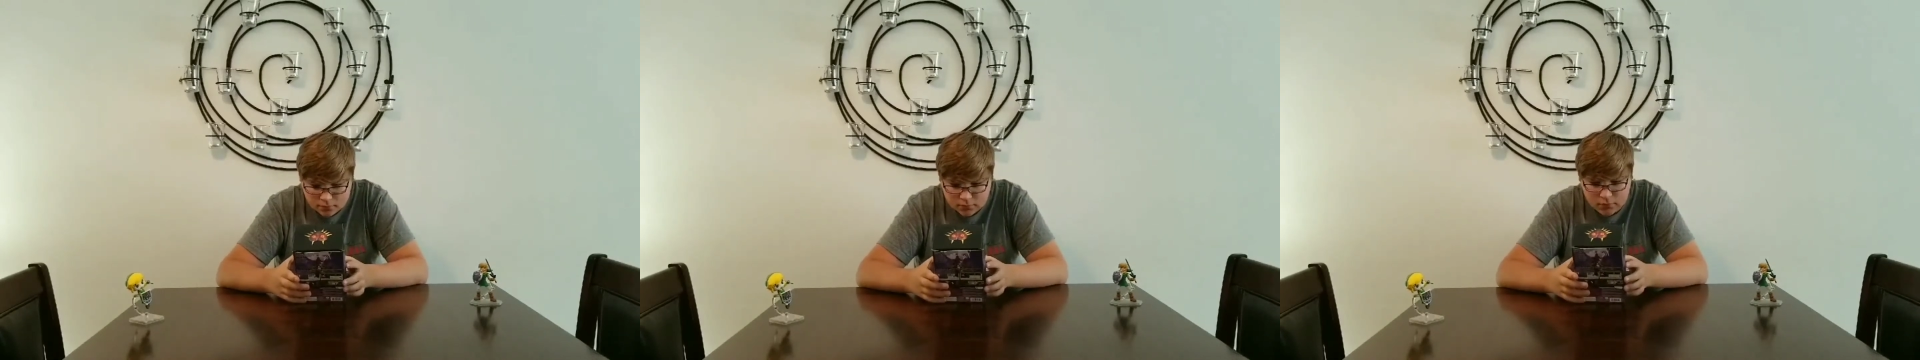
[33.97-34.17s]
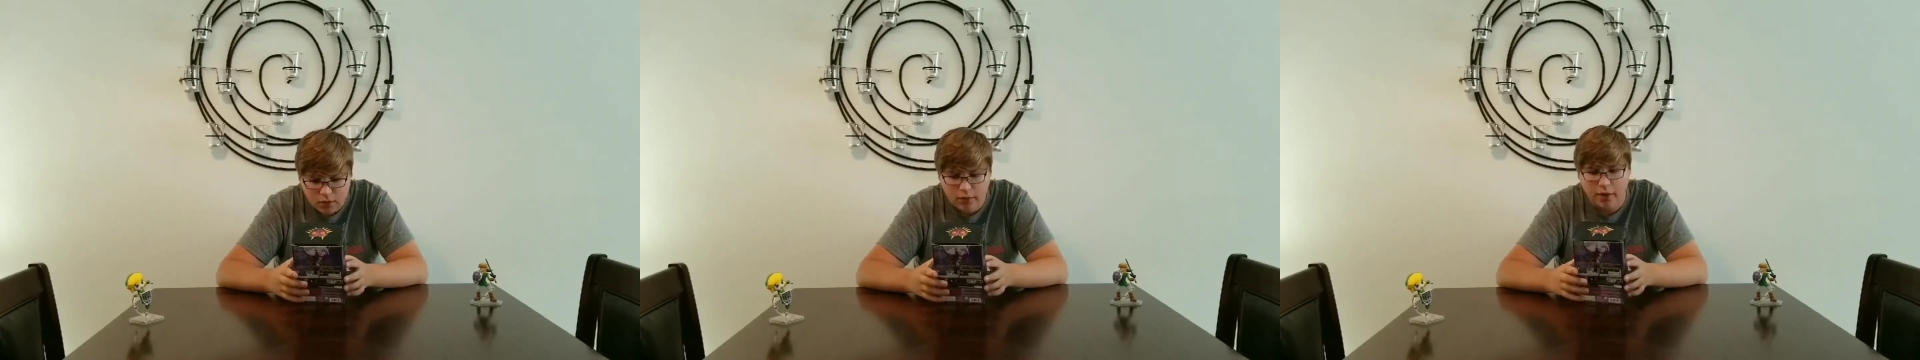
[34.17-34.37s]

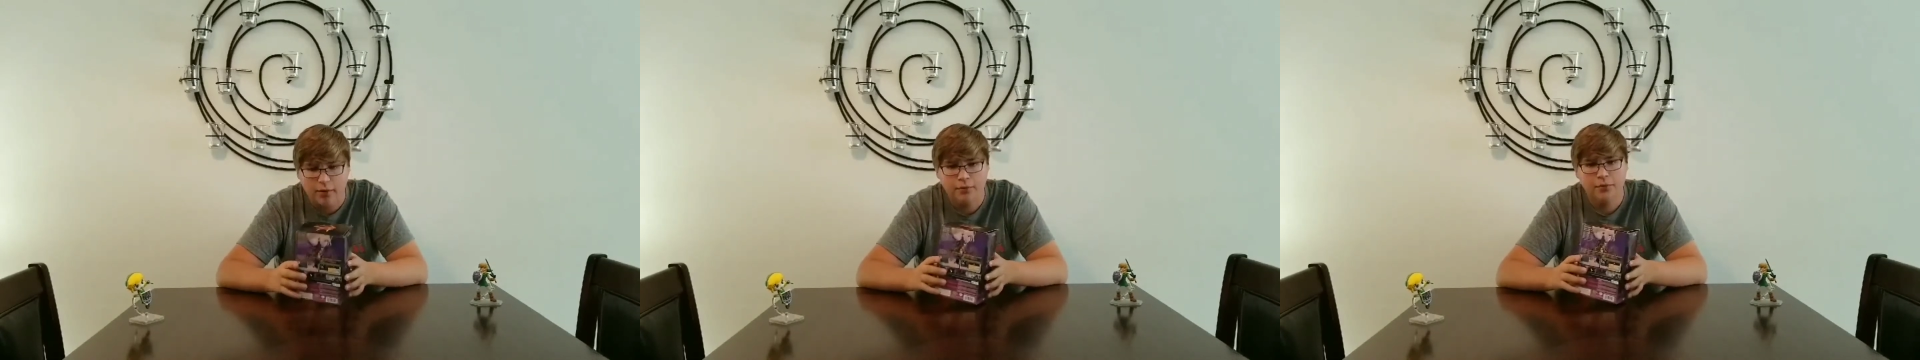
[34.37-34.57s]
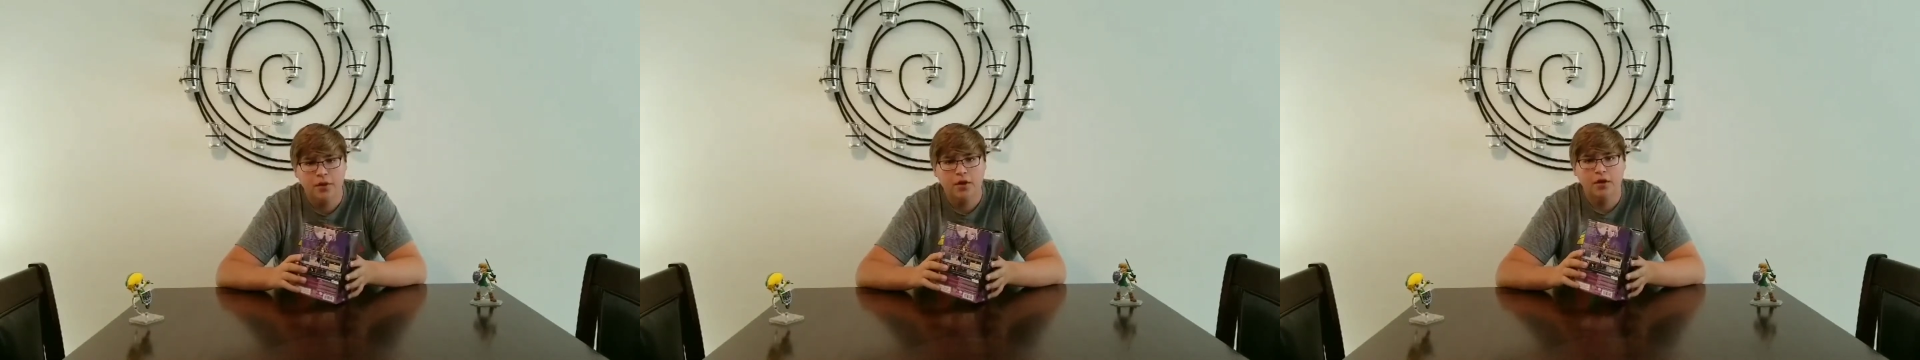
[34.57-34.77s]
Oh
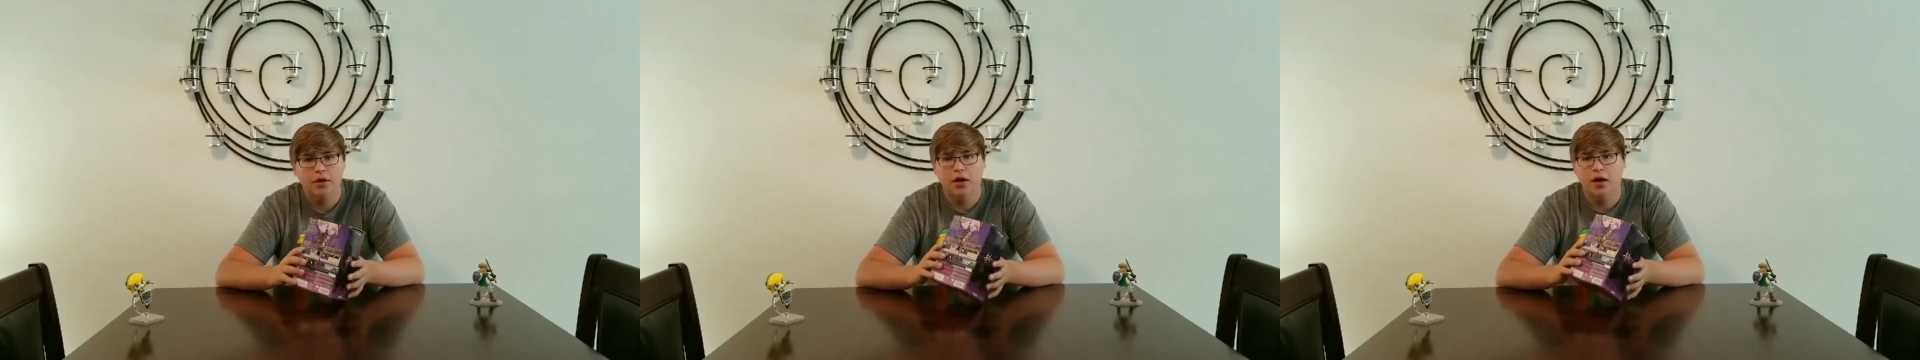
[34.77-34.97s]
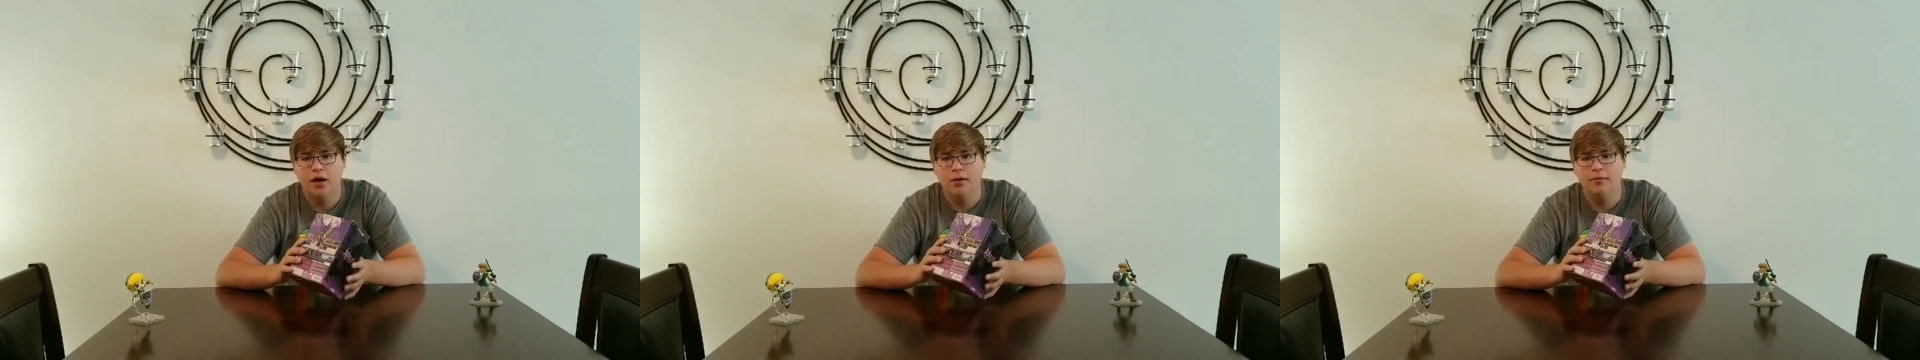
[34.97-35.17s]
well.
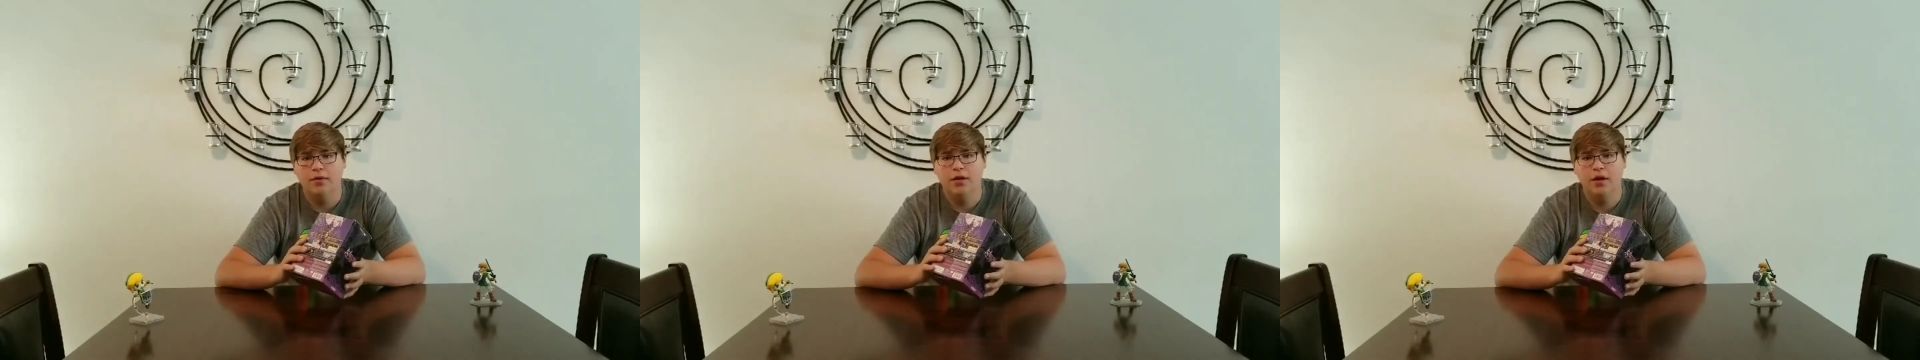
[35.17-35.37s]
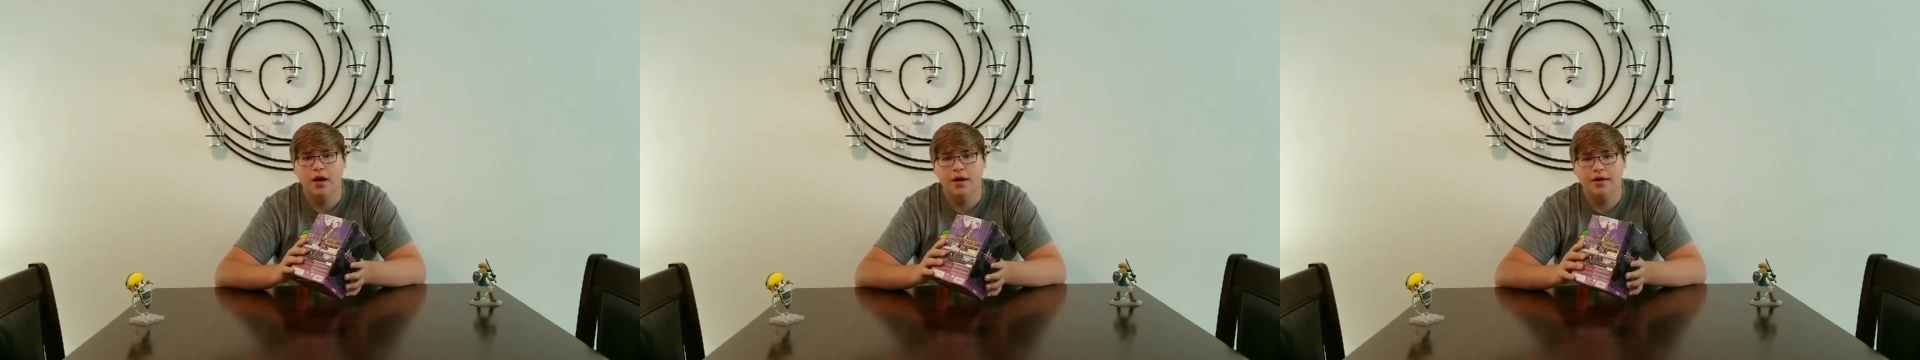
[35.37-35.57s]
Um,
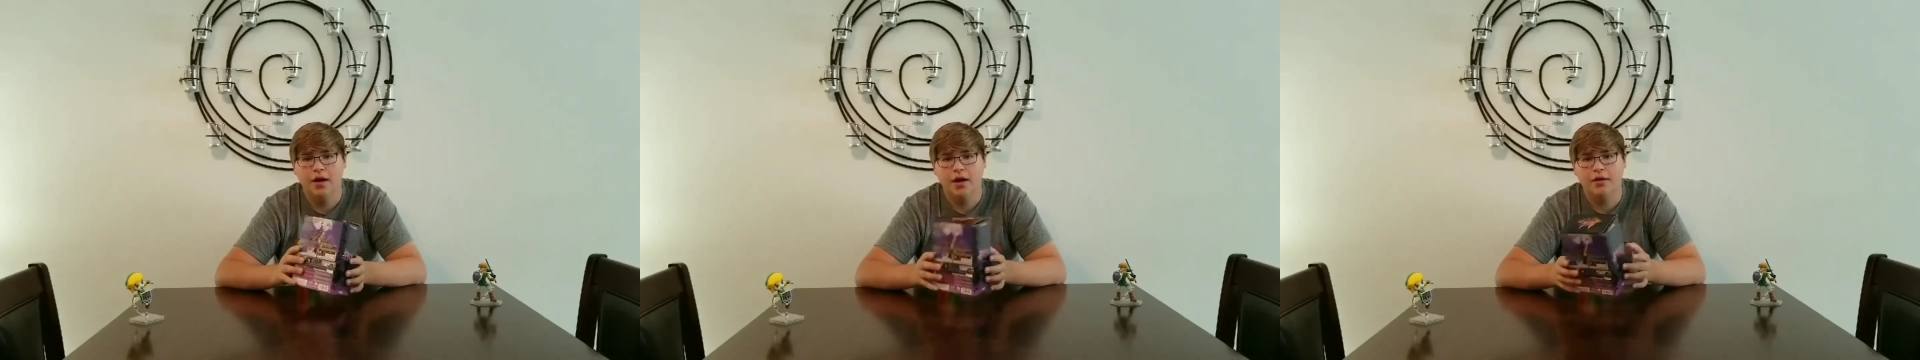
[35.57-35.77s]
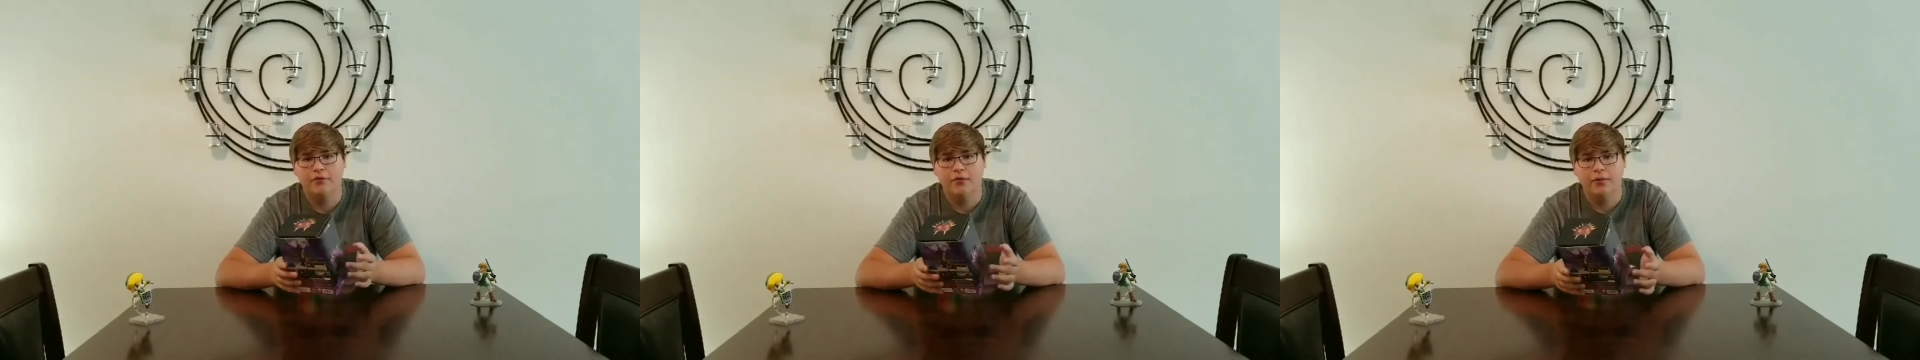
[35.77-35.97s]
it, I
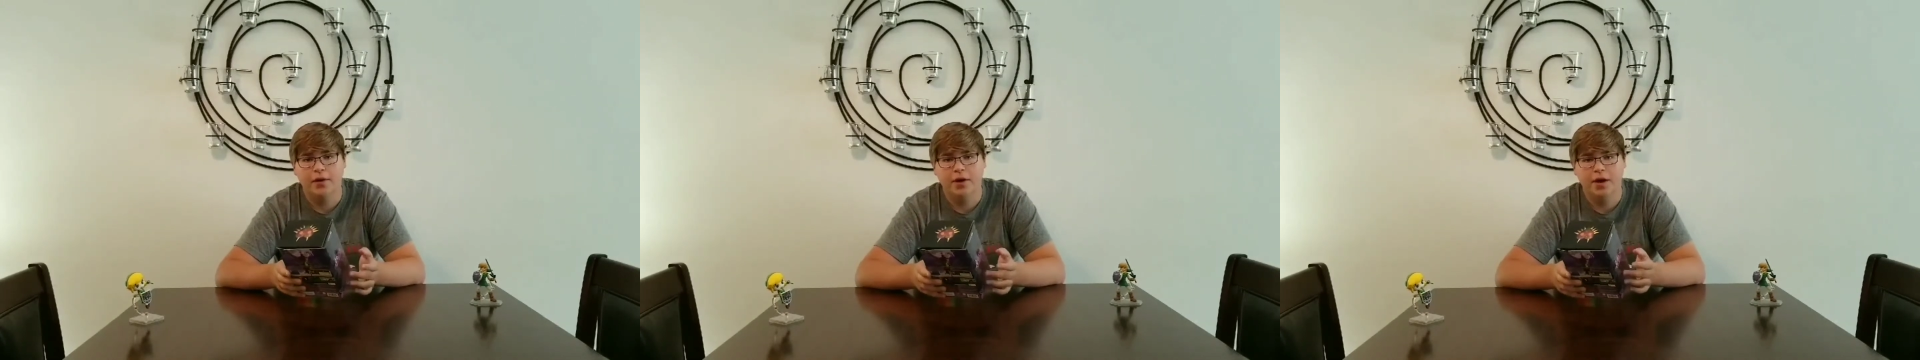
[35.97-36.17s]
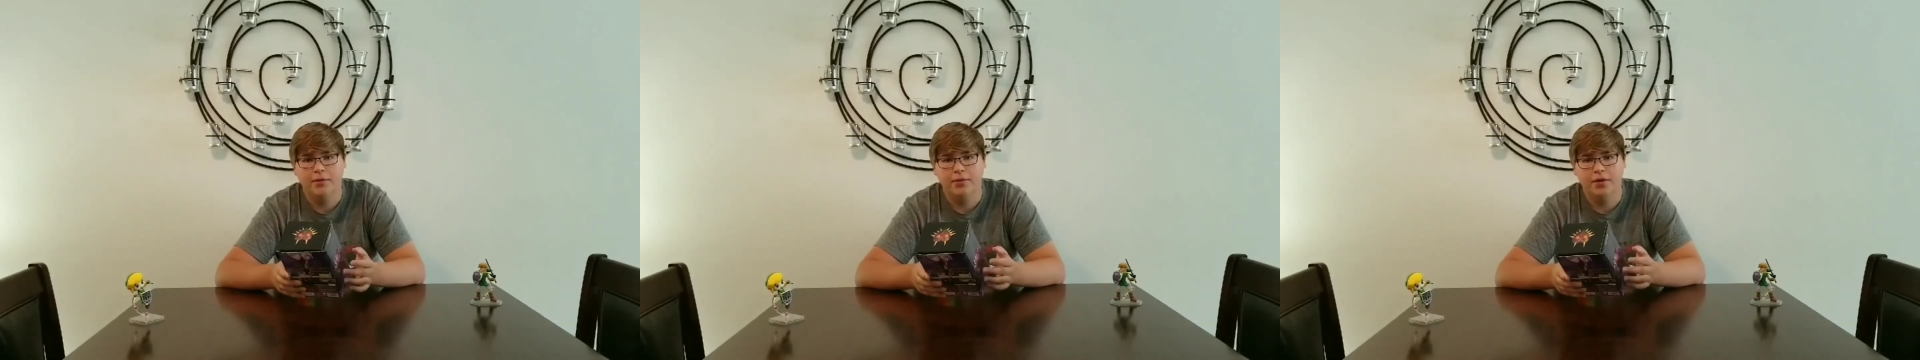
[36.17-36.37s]
got it from a
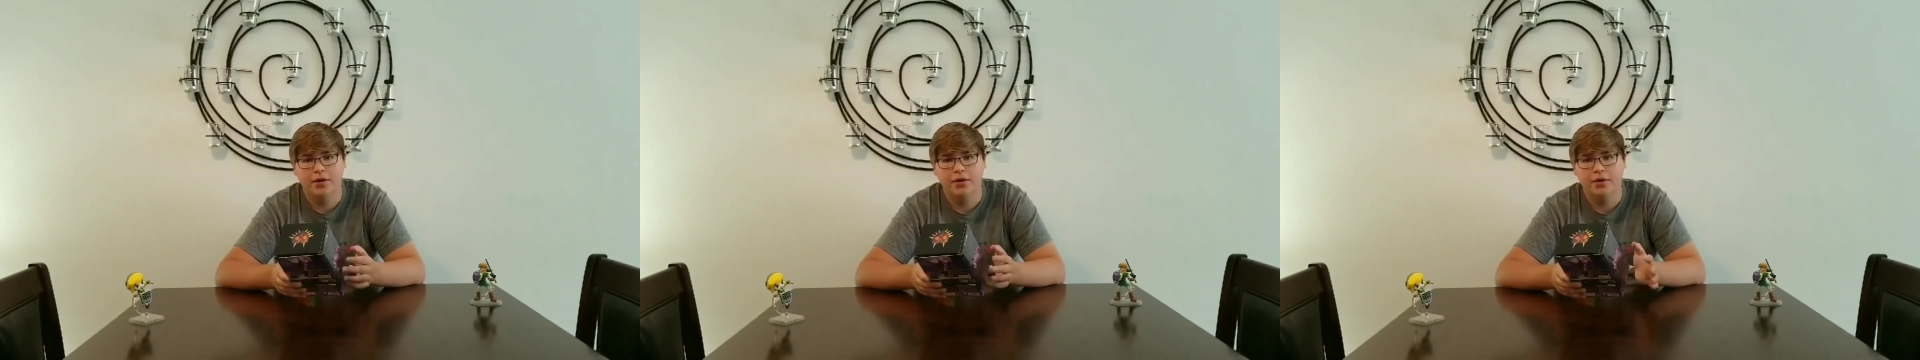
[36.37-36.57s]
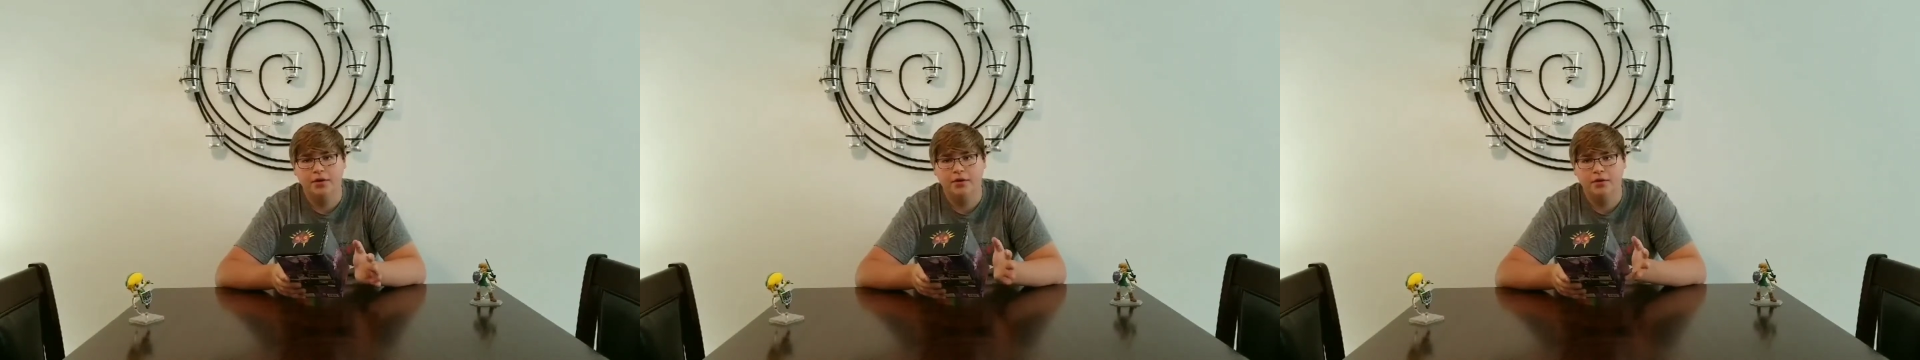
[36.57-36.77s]

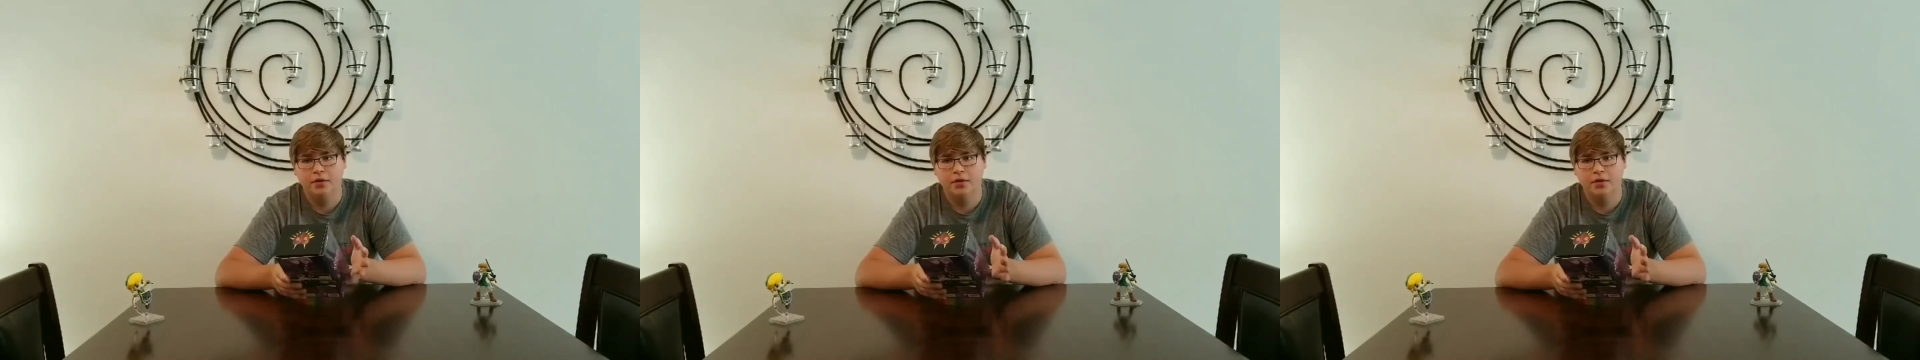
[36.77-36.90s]
company